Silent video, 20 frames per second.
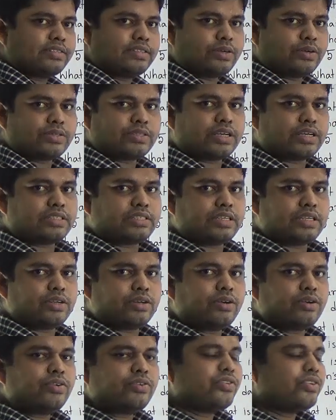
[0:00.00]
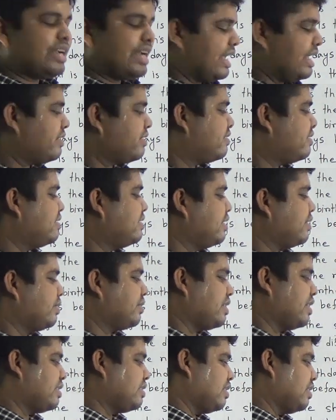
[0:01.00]
zeros are 0, 10 zeros
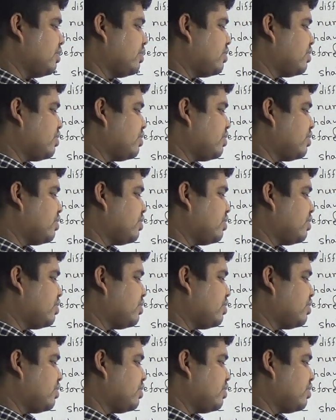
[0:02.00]
are 0.